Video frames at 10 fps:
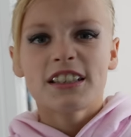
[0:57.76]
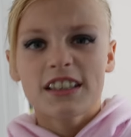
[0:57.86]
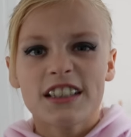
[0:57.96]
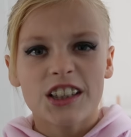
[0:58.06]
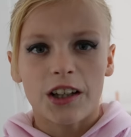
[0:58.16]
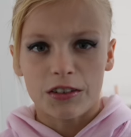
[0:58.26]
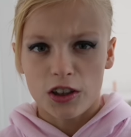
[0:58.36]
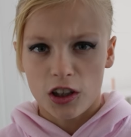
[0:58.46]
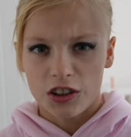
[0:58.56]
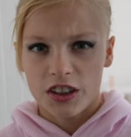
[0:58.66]

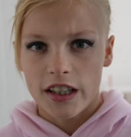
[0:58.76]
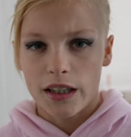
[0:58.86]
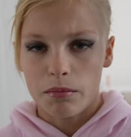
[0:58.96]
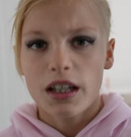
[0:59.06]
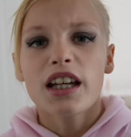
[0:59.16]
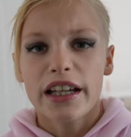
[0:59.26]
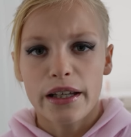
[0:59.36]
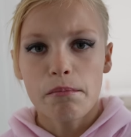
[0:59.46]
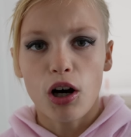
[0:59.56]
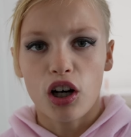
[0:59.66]
Sabotage time,
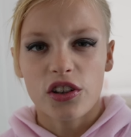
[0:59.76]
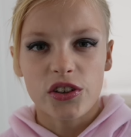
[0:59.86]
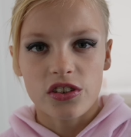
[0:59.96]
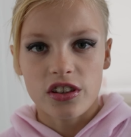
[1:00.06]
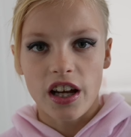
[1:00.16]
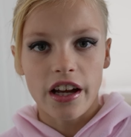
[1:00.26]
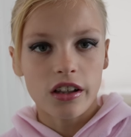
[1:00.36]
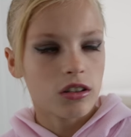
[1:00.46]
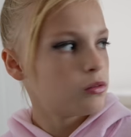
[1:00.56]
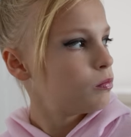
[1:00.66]
imposter style.